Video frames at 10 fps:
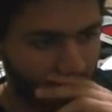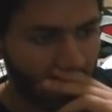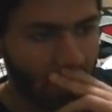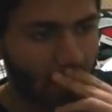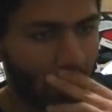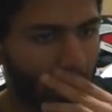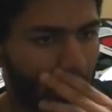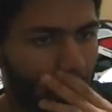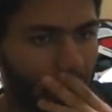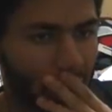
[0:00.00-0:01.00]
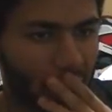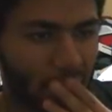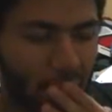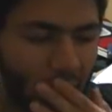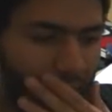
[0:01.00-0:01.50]

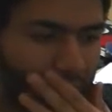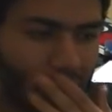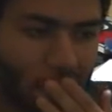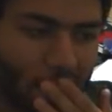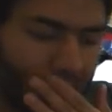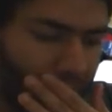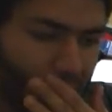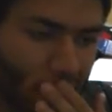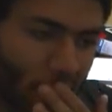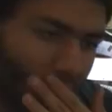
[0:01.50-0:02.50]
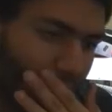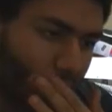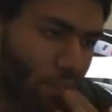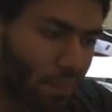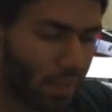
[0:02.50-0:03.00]

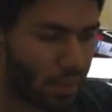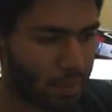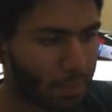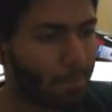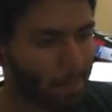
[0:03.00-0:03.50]
No one is speaking in this clip.